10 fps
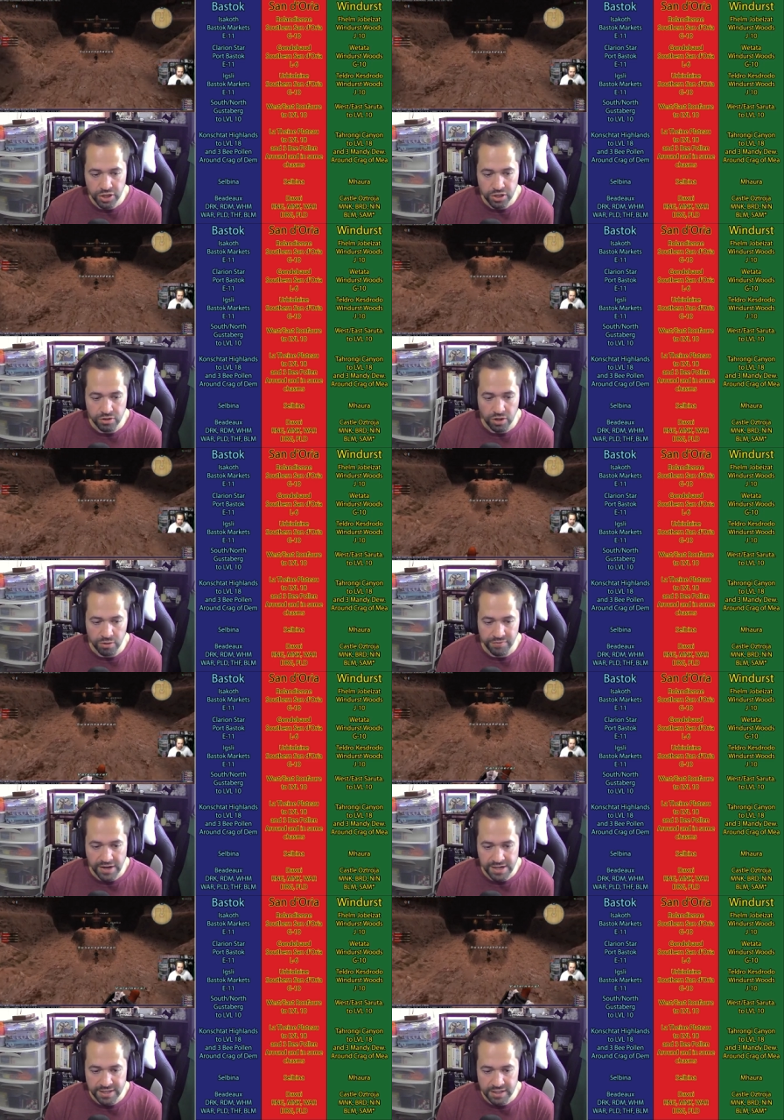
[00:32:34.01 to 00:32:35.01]
you go and
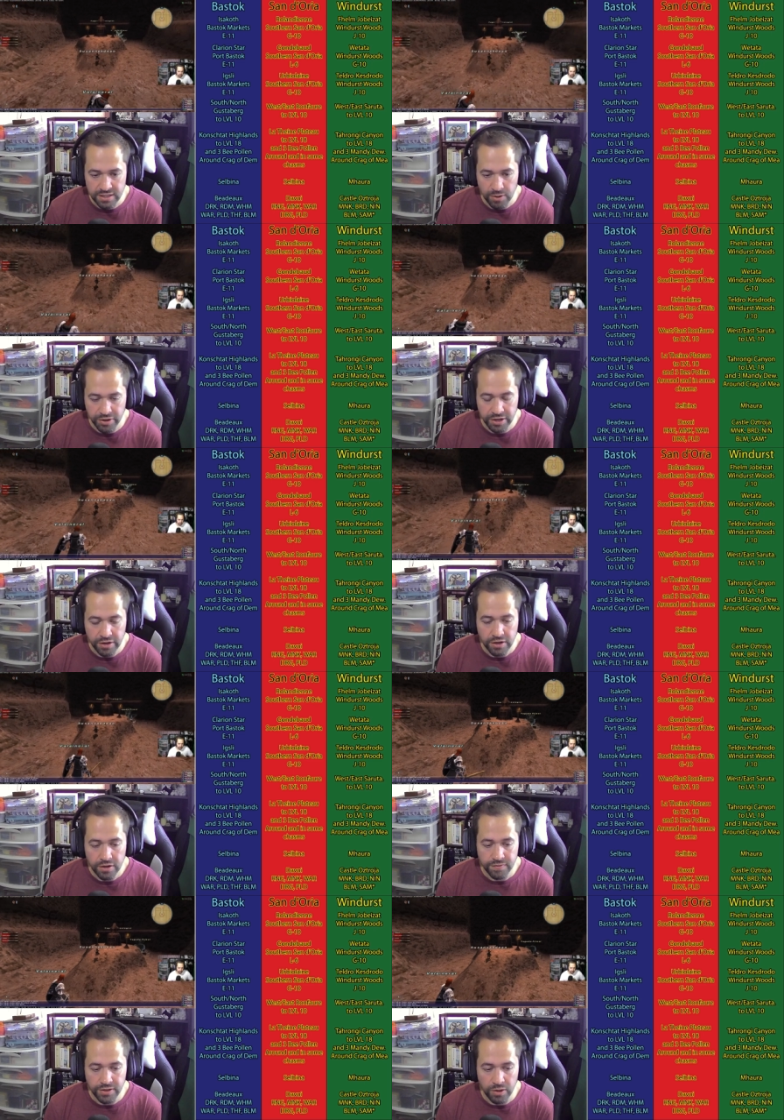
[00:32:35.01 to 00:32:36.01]
find a testimony
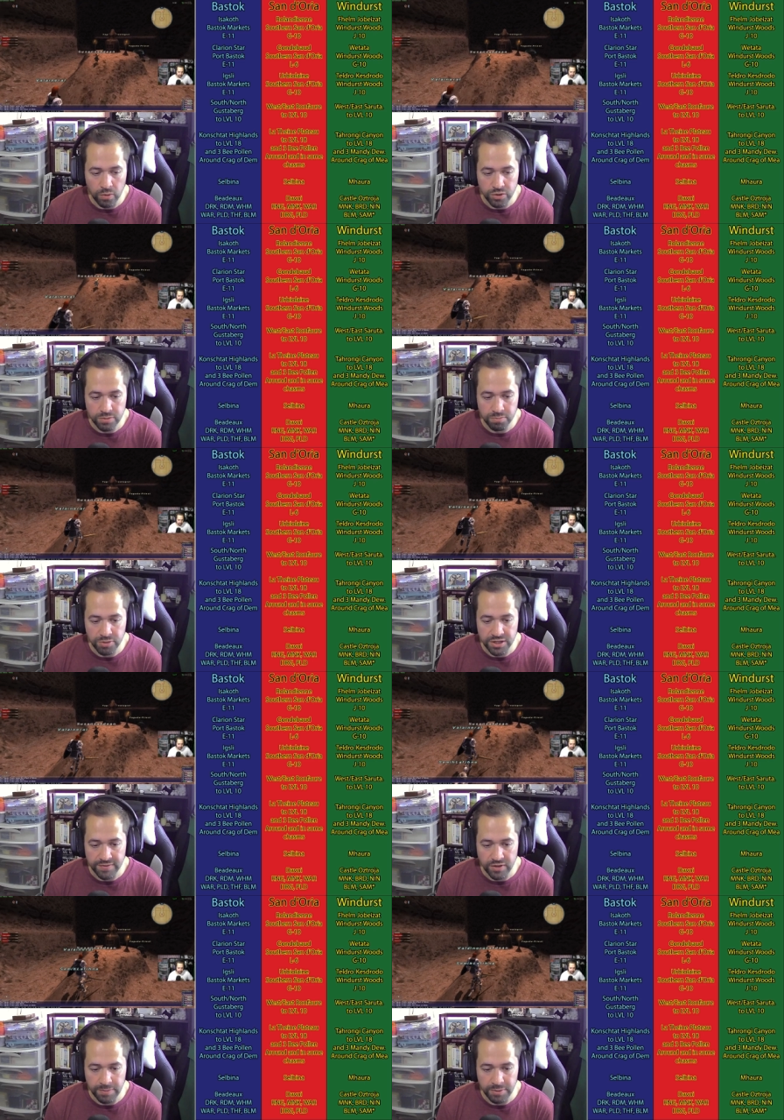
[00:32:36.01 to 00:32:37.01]
for
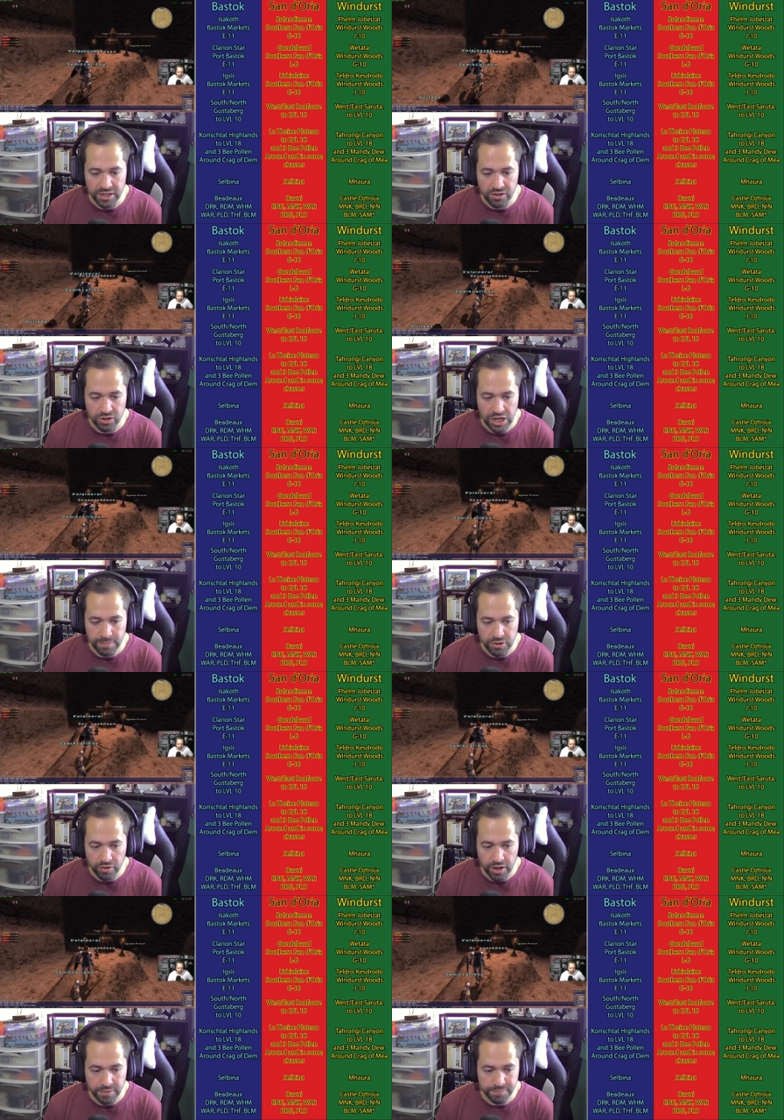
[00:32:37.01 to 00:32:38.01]
that particular job you're on.